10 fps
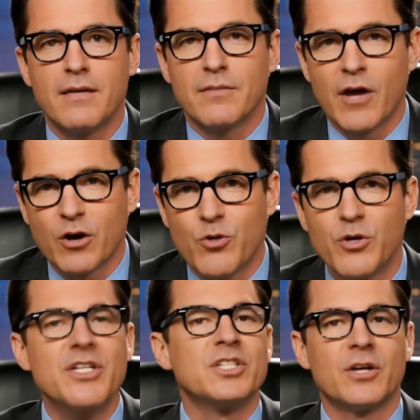not
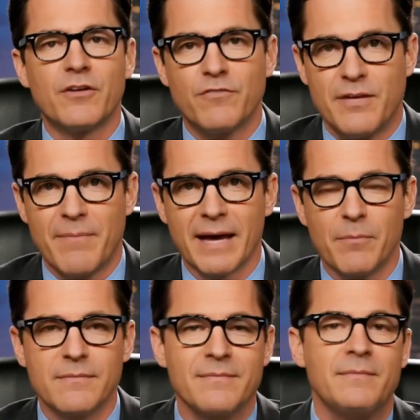what is good for the
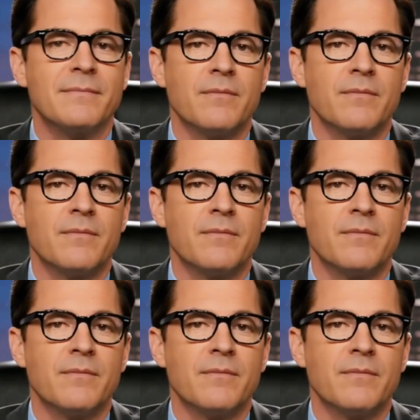people.